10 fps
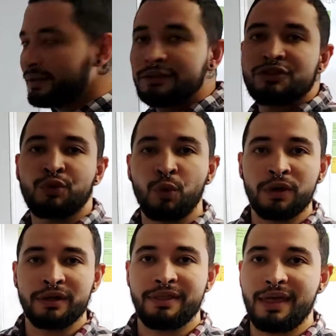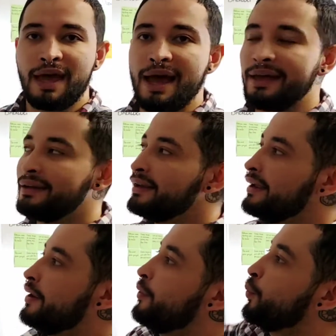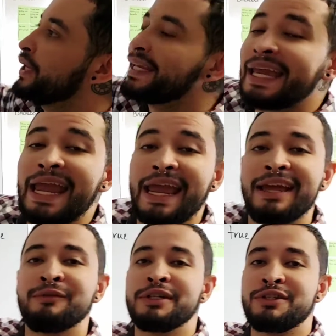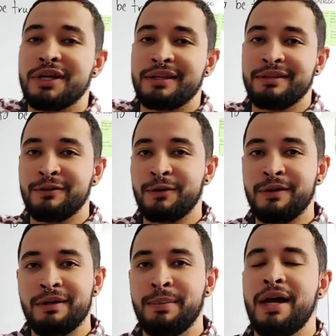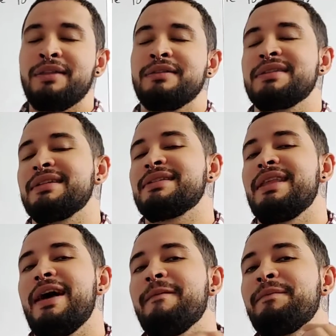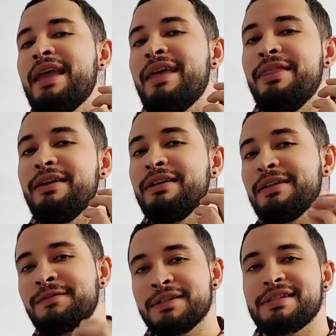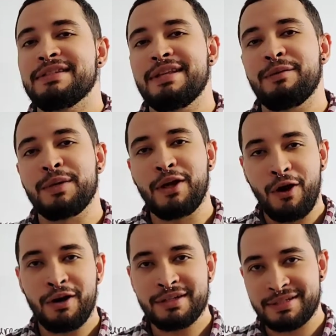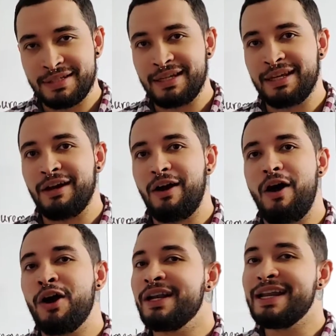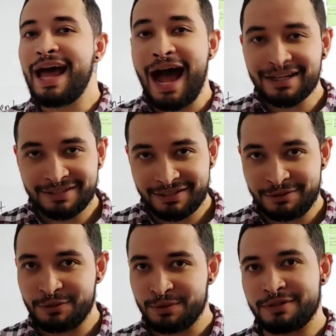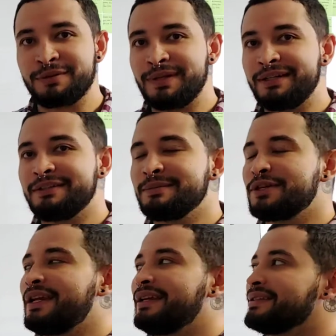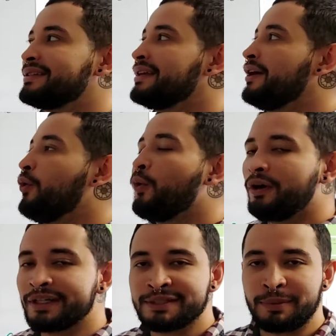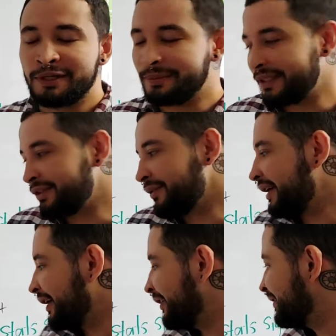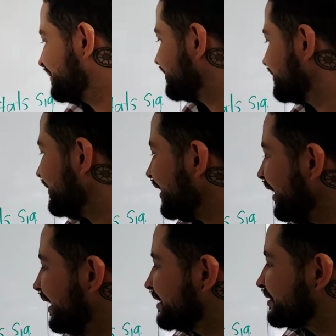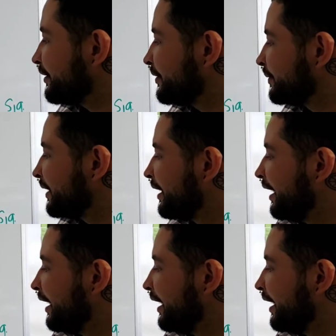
sure that we can reject the null hypothesis, that the differences that we are seeing are not due to random chance or experimental error. And so